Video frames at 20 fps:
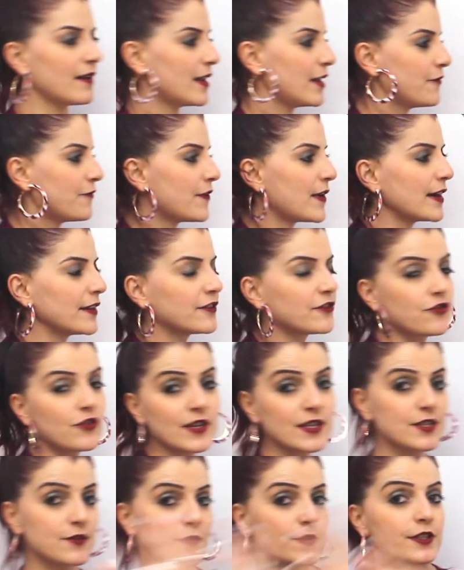if I
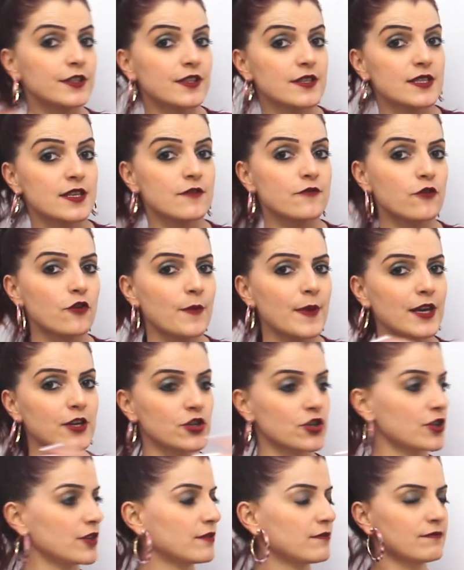transfer this
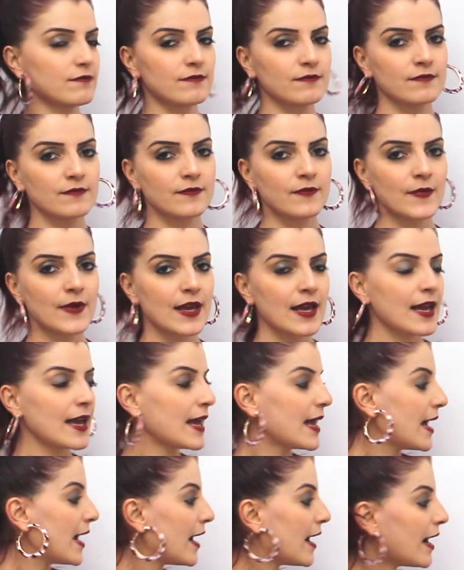information,
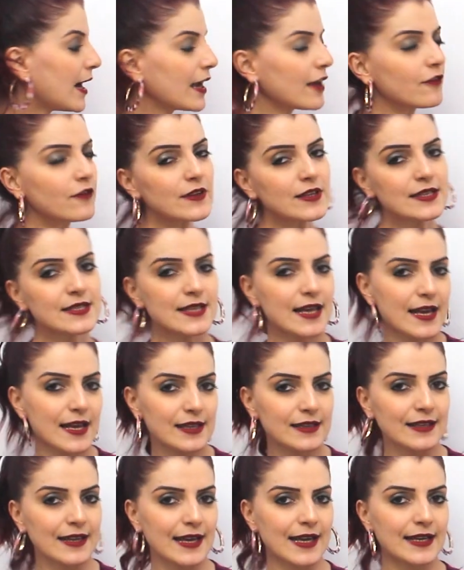I will
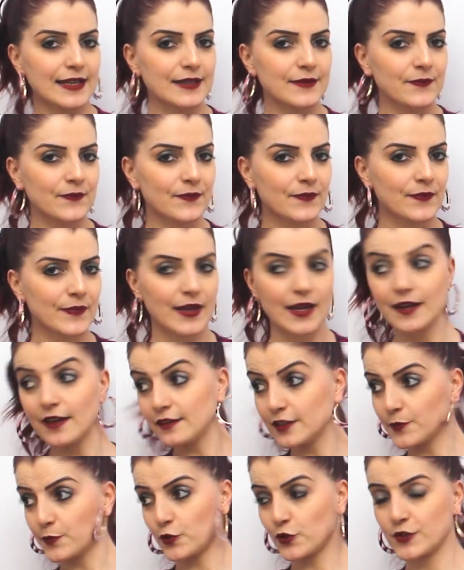tell that
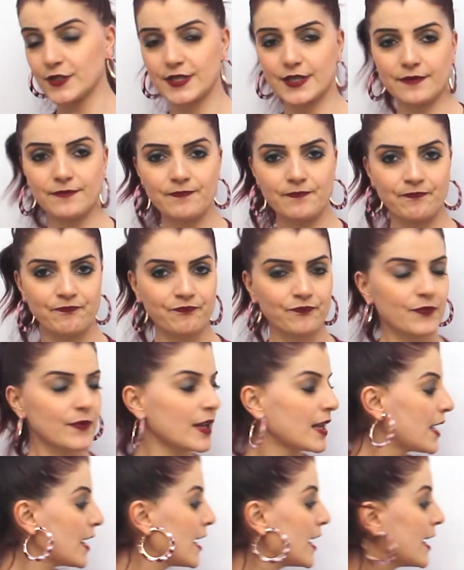another person.
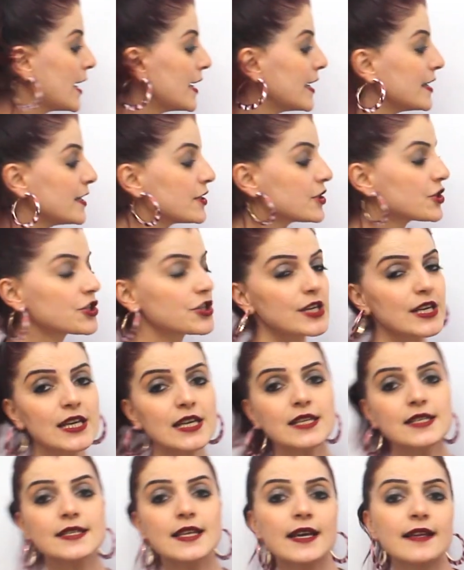
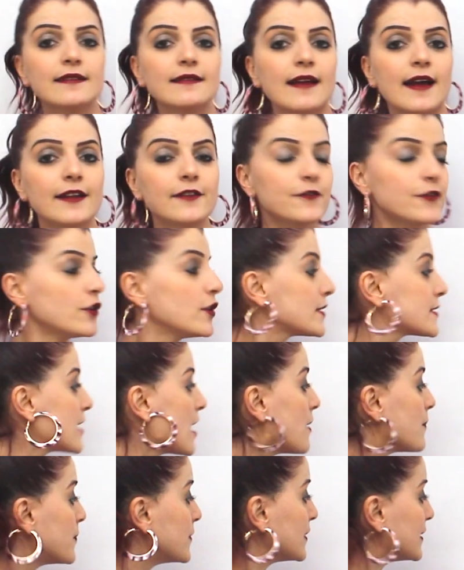She said that, for
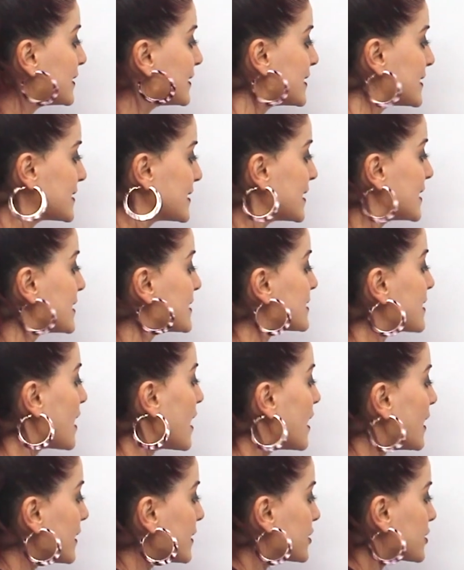example, this is
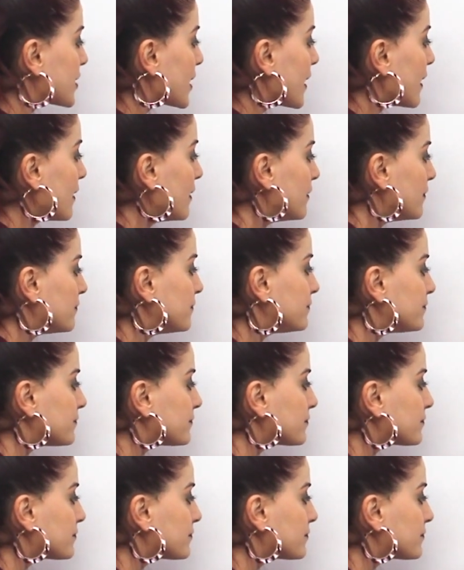Ayşe.